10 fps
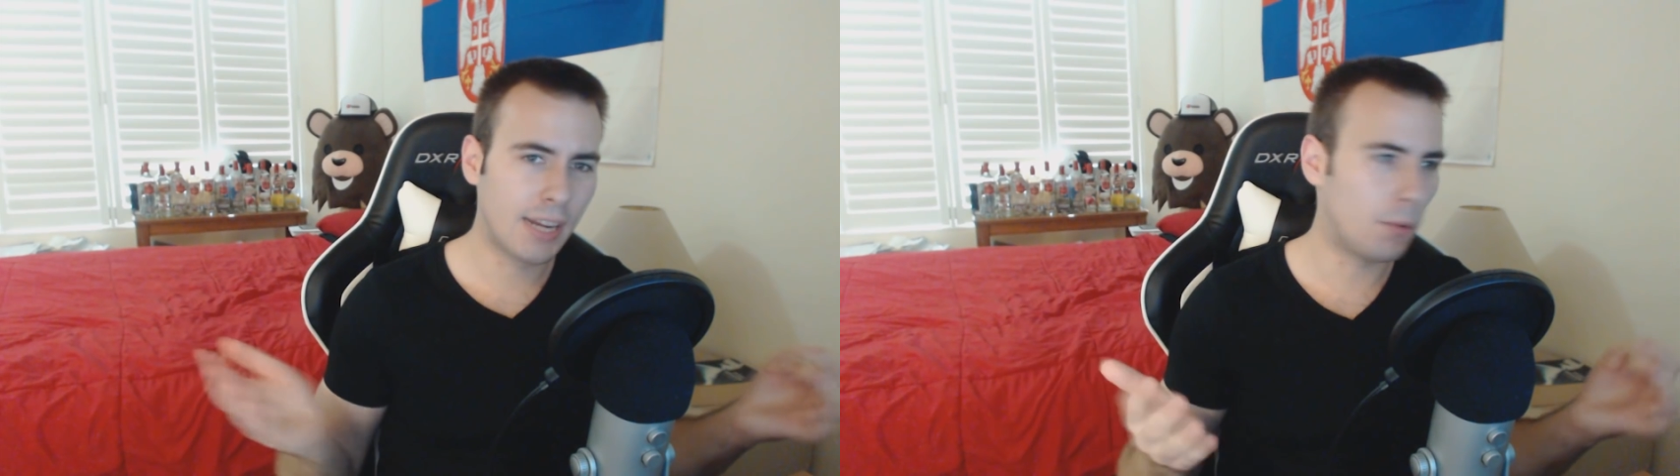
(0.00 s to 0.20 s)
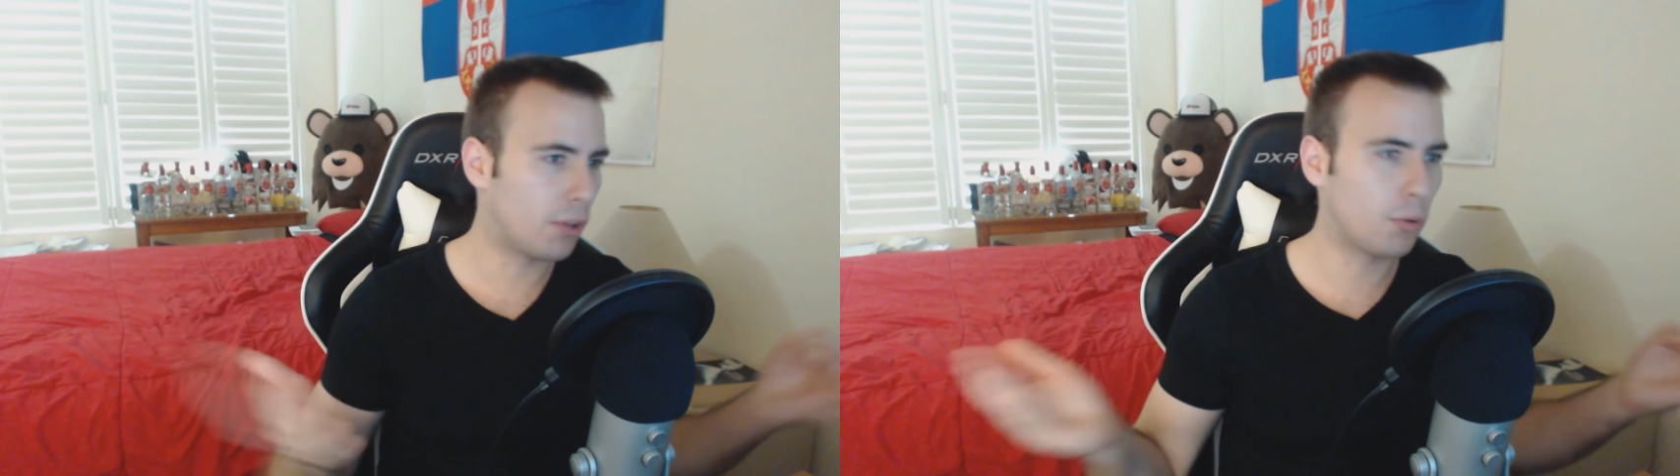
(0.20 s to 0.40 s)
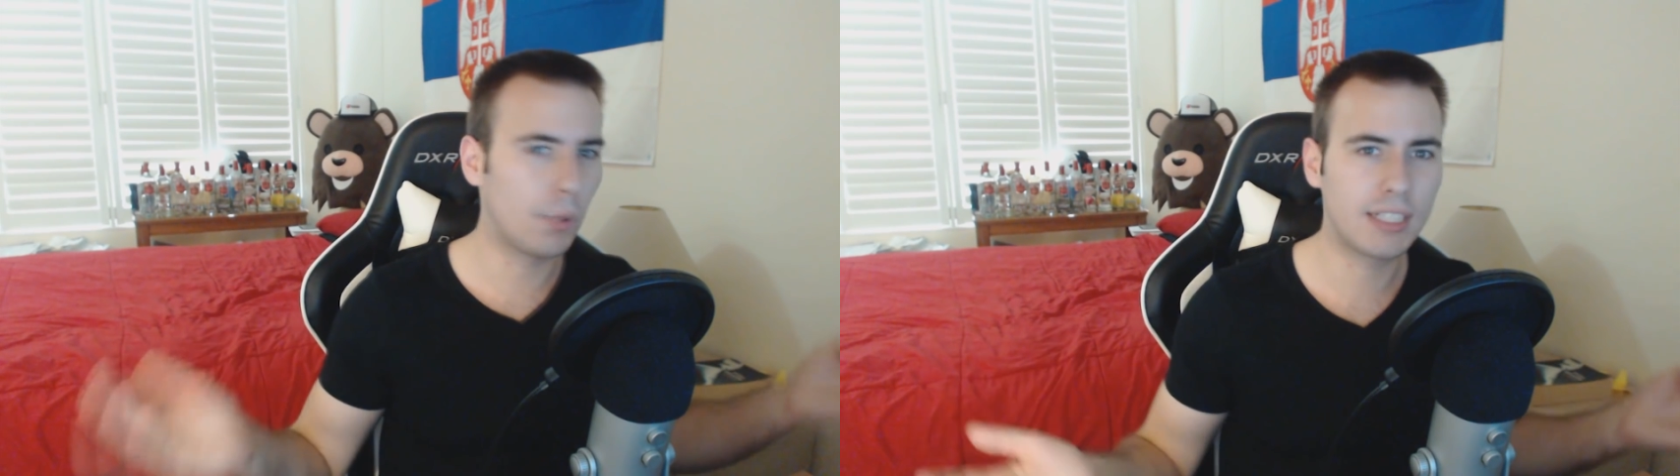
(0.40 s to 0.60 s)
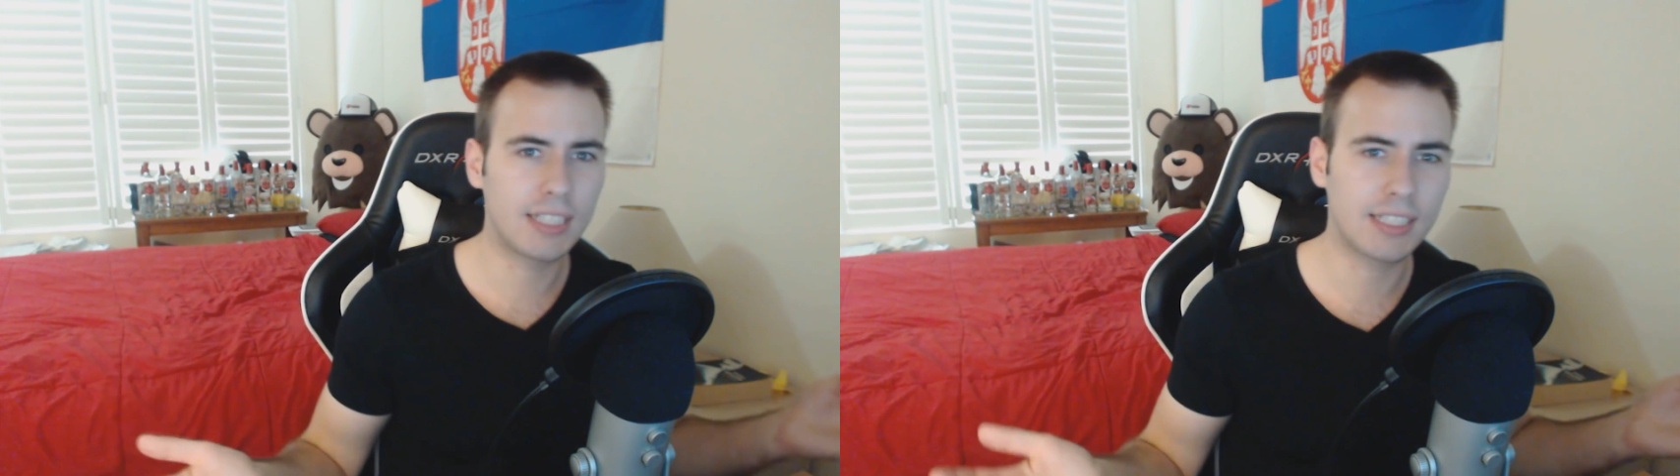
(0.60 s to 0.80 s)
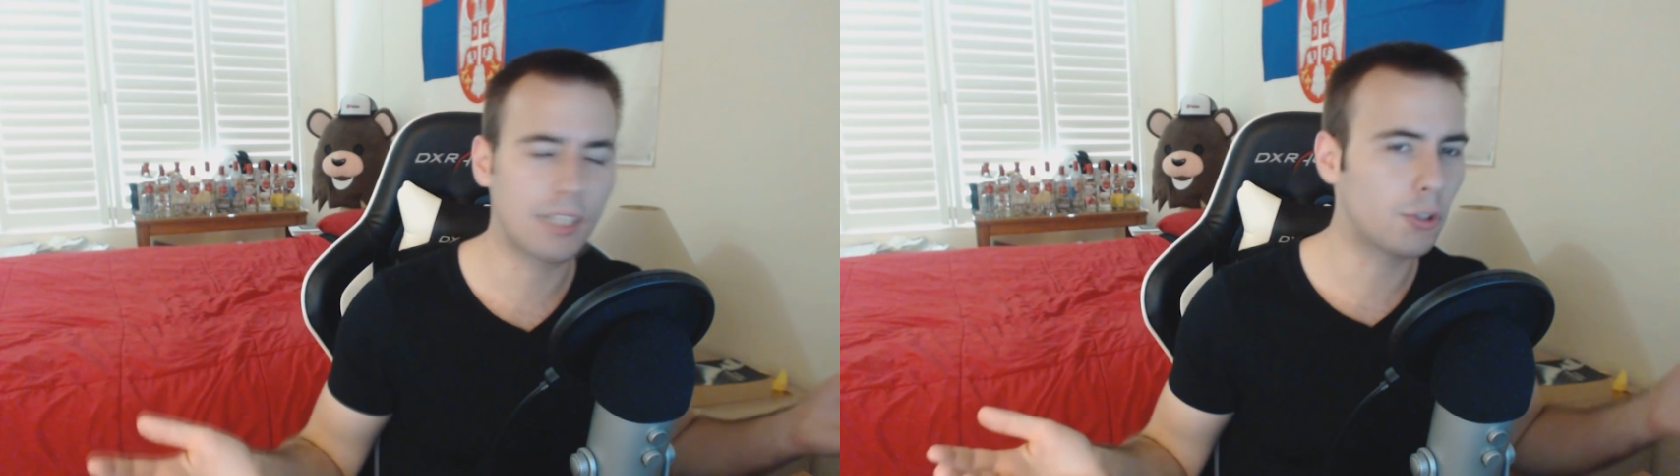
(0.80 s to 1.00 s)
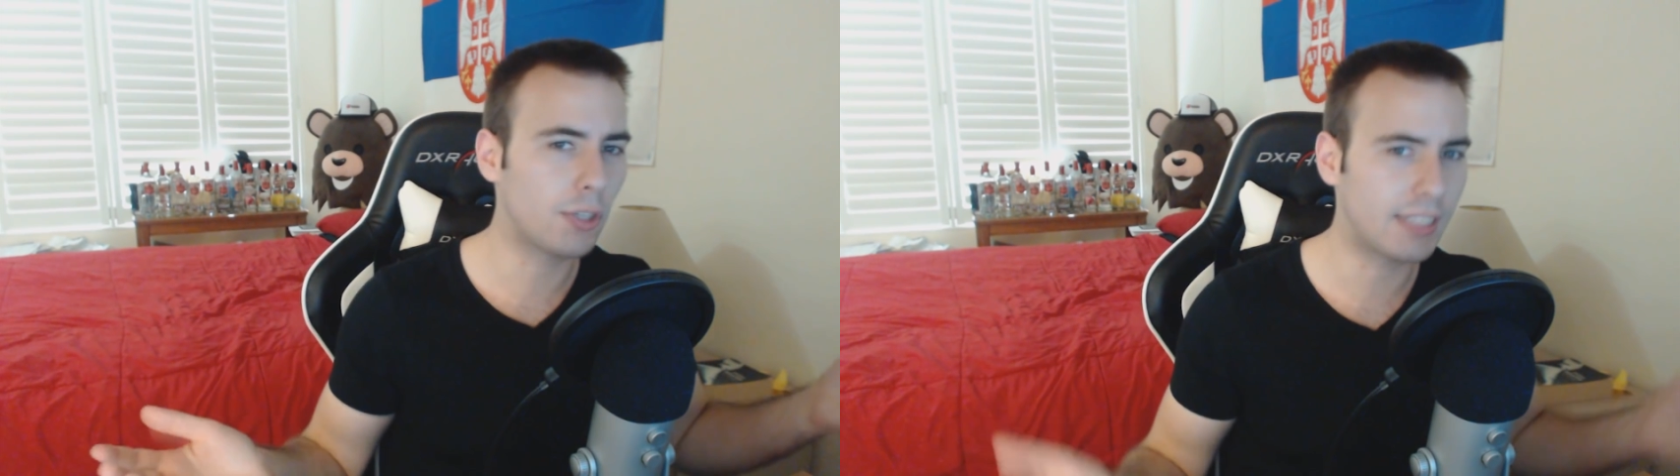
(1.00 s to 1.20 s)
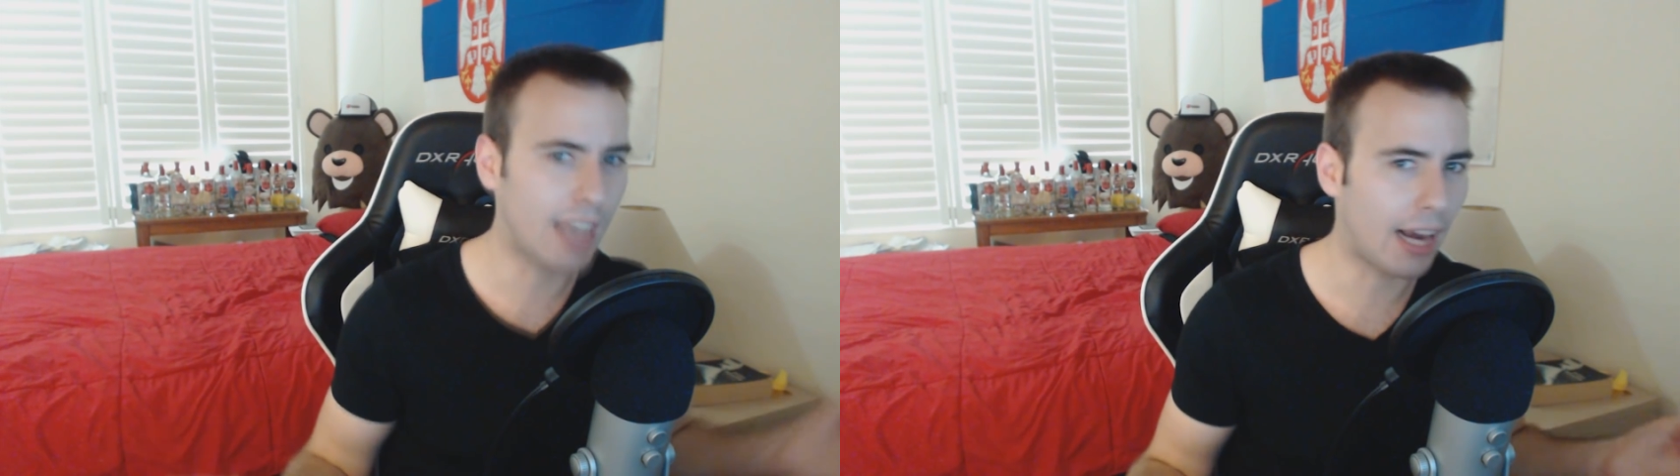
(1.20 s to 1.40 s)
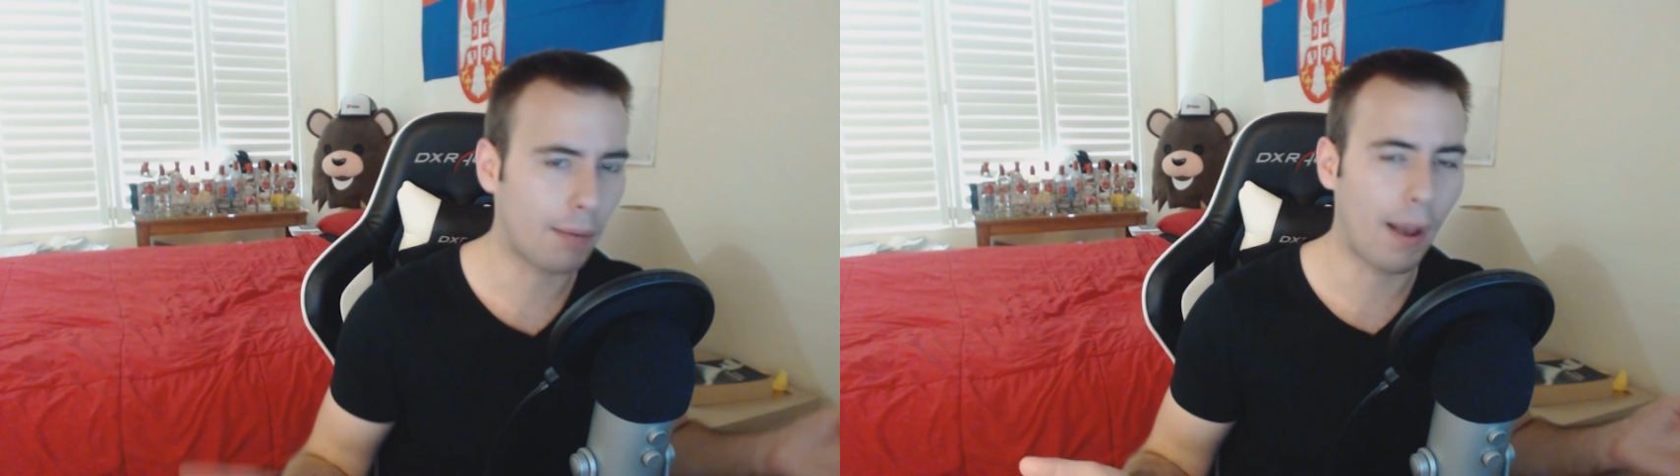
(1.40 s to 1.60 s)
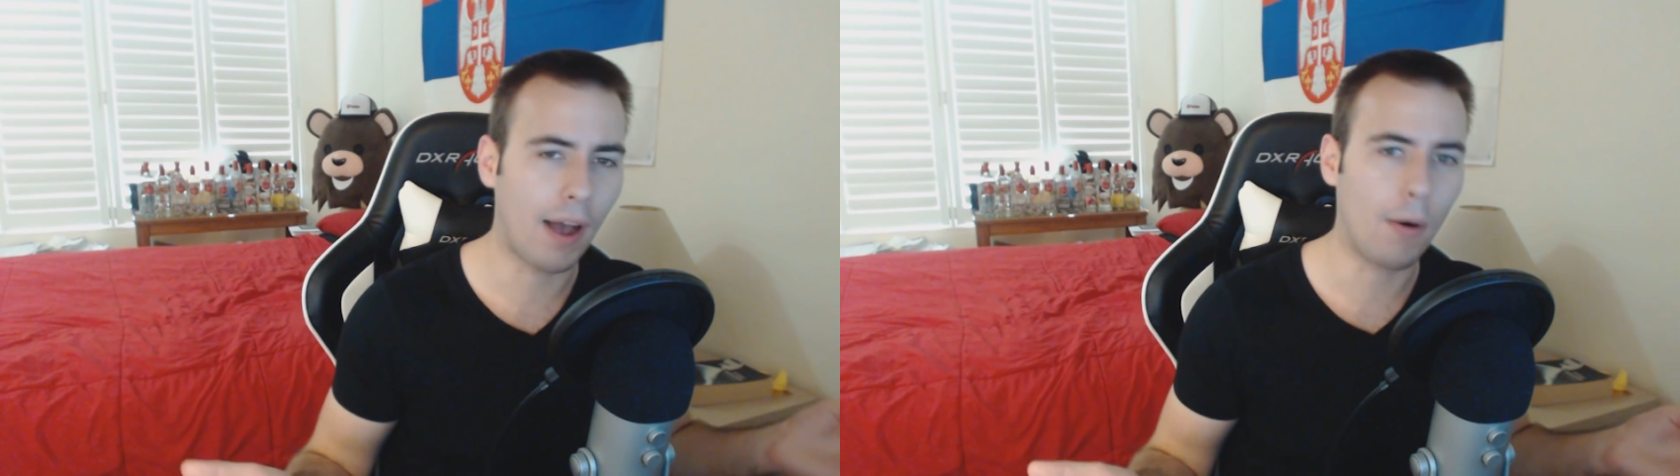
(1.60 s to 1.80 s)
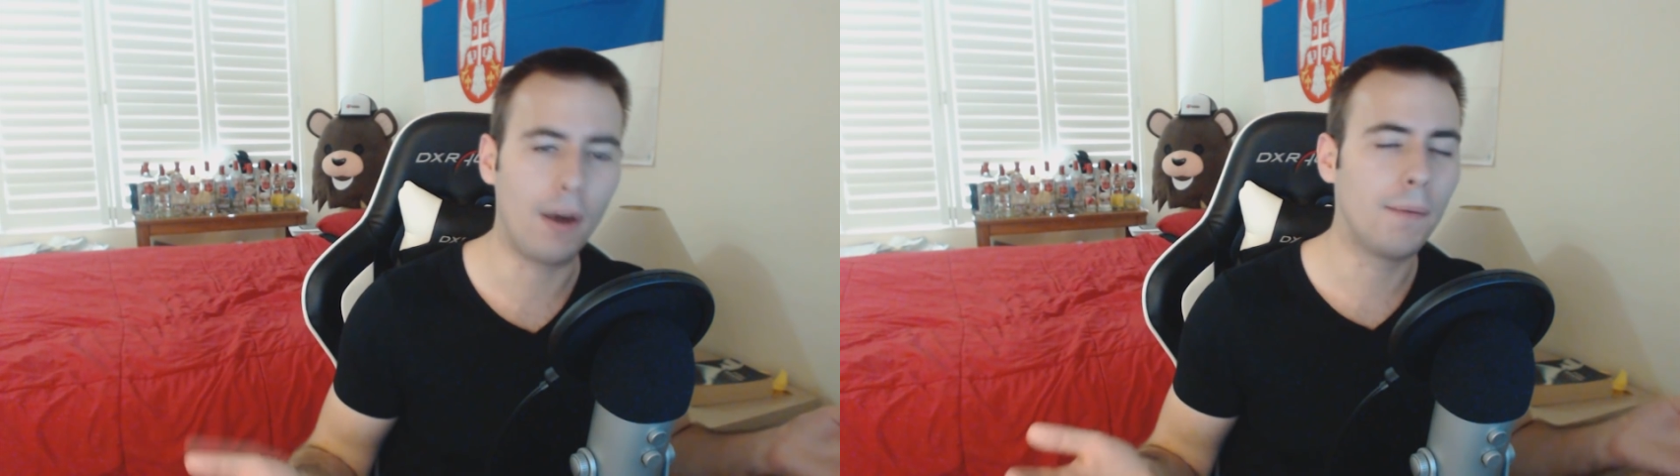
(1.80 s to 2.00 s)
with 2600 attack
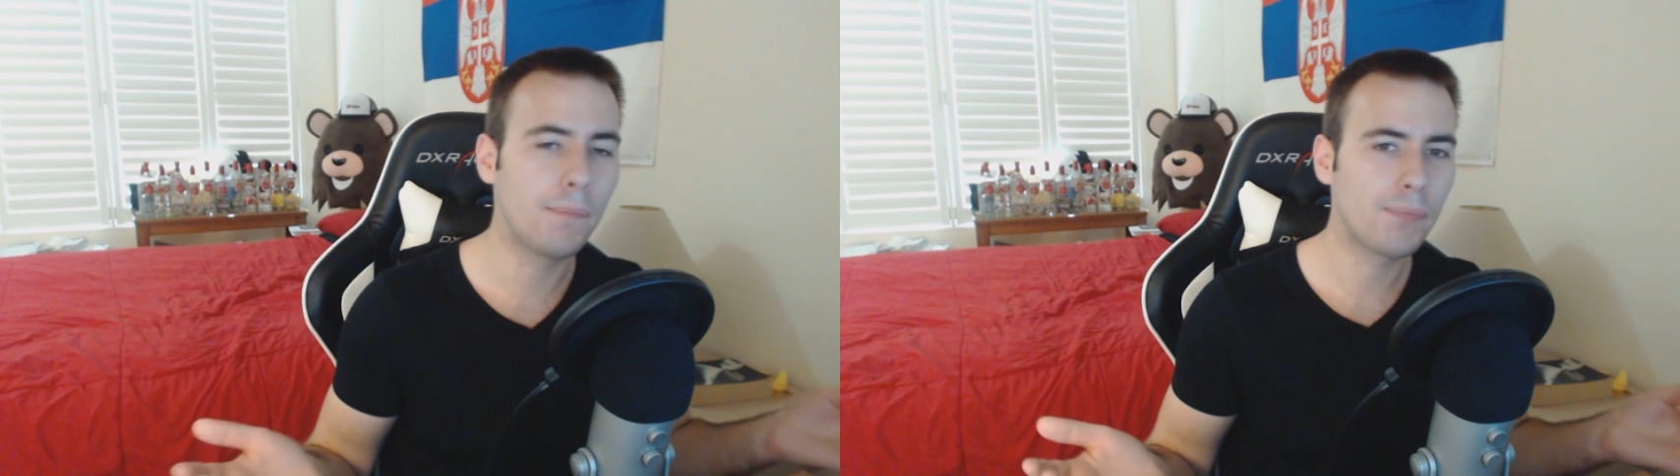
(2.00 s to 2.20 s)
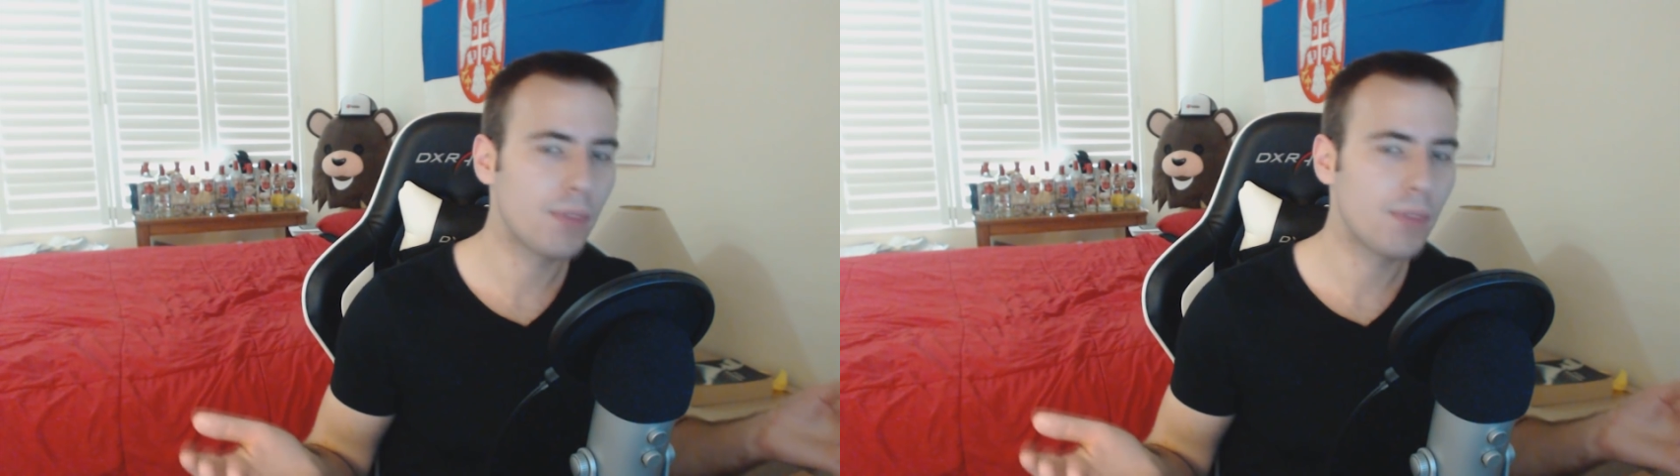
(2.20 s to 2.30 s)
power